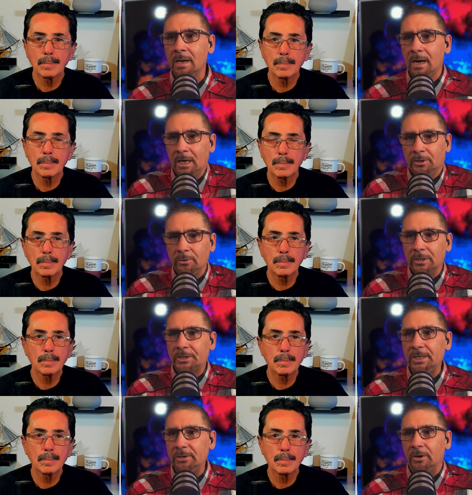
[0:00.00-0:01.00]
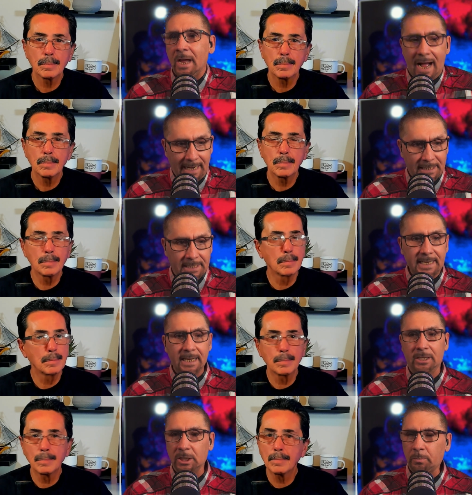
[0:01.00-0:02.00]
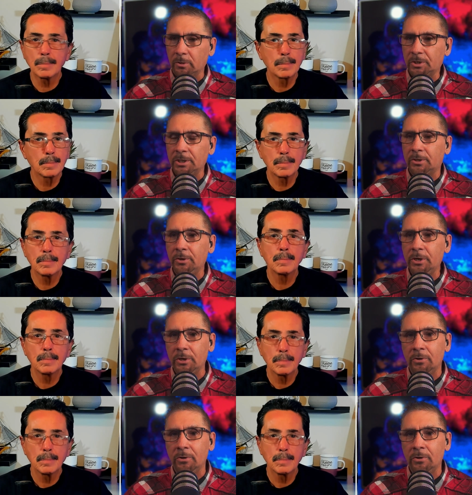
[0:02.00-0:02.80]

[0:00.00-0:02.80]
Speaker 1: unto the sinner. I sent mm. this person to you,